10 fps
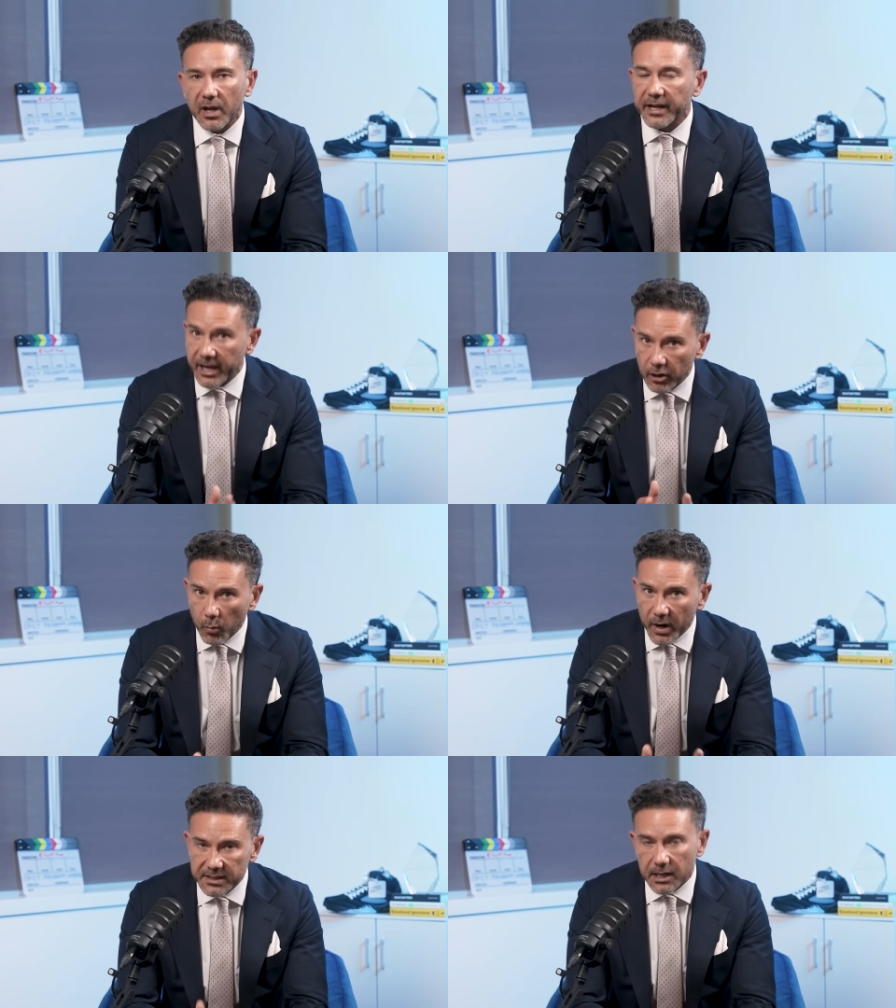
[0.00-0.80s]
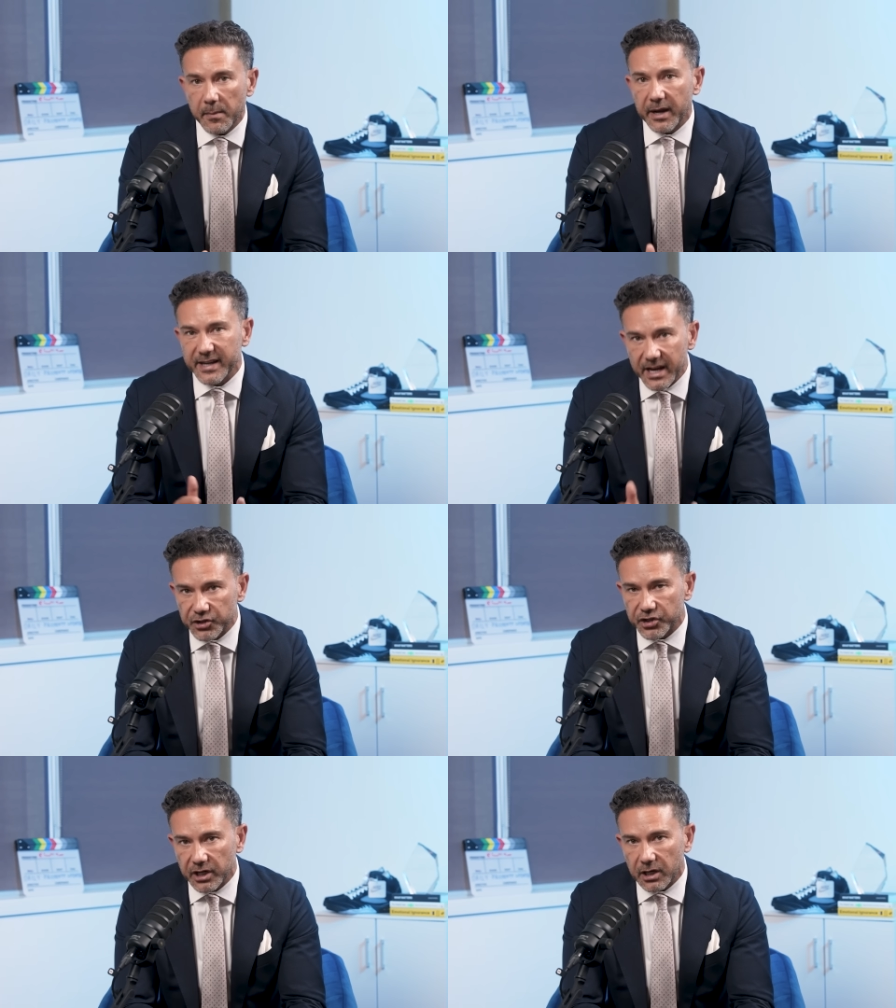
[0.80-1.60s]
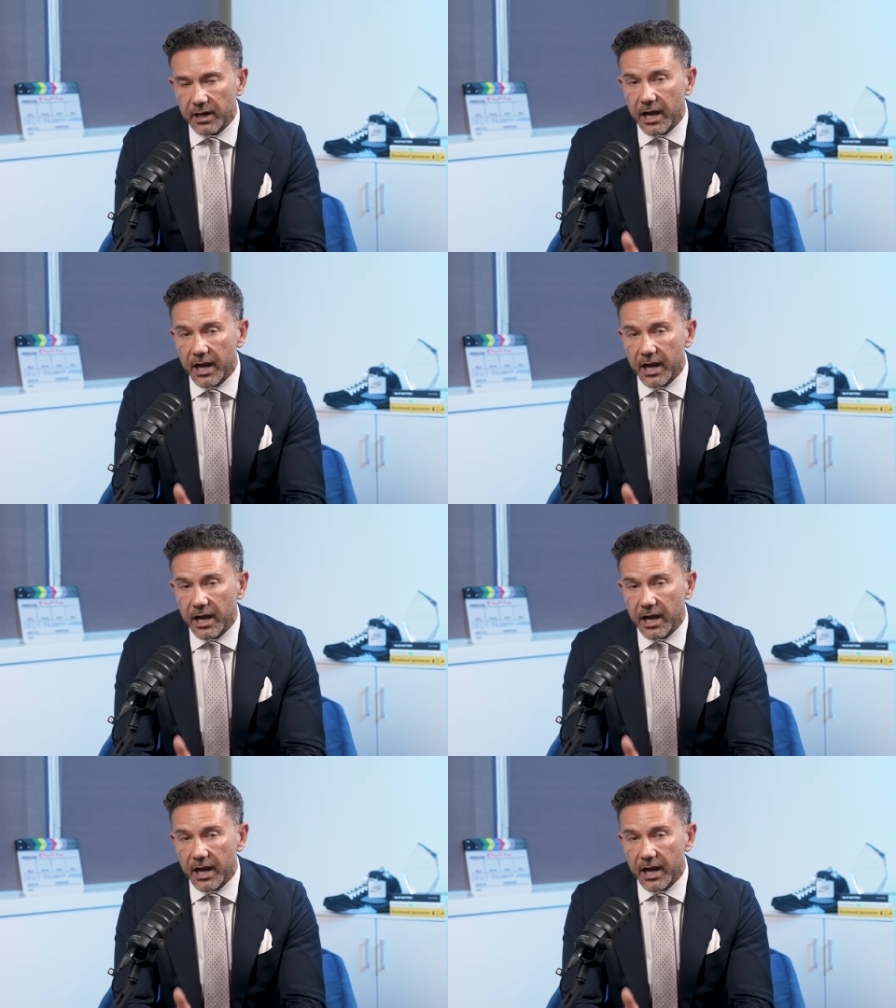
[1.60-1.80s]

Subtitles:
I cannot wait to come back next year